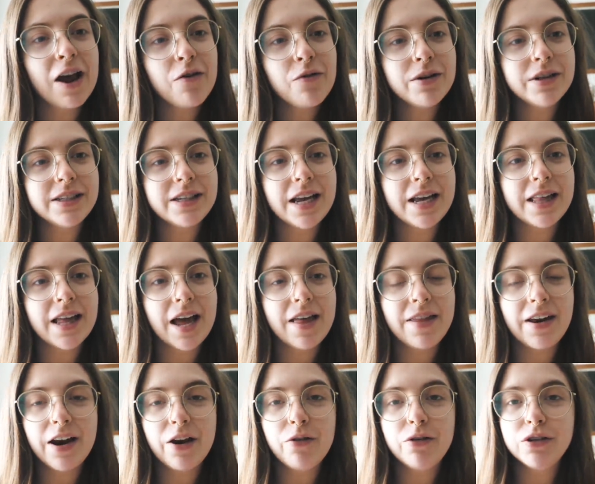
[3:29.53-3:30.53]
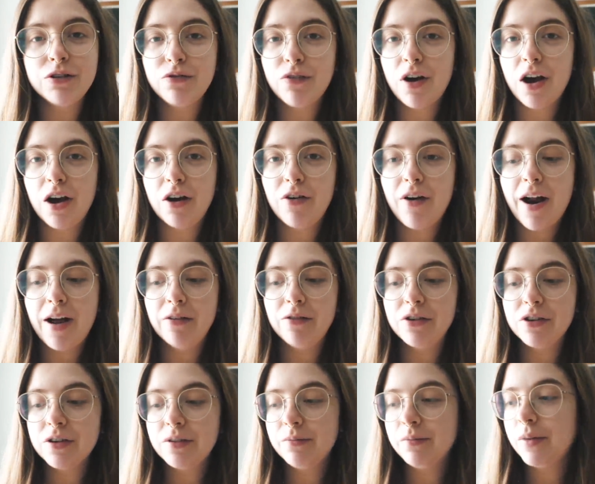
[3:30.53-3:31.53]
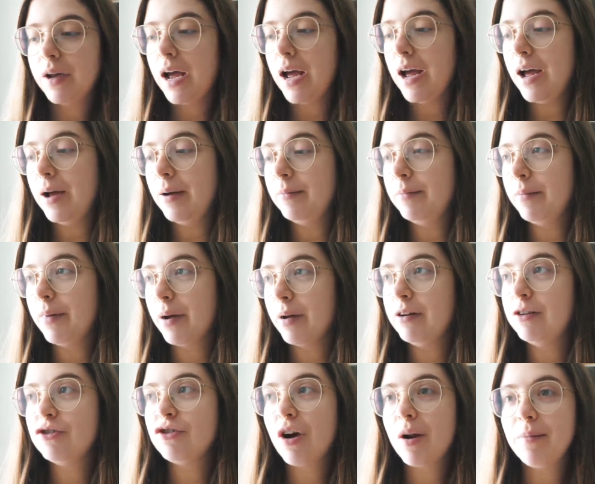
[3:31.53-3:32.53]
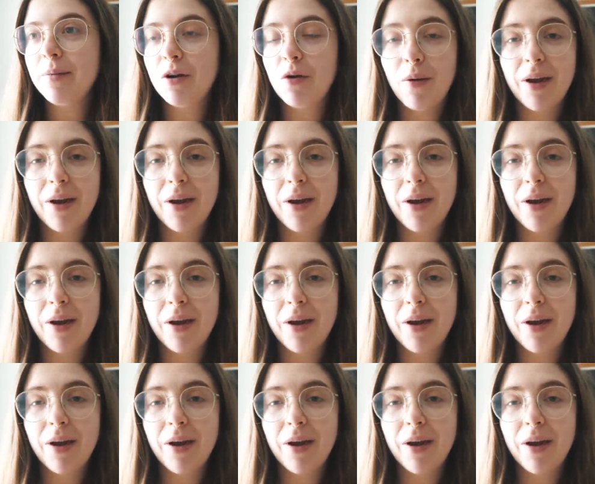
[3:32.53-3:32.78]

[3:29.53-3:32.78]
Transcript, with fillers: I always say that and then I always fart around. Um, I'm gonna try and be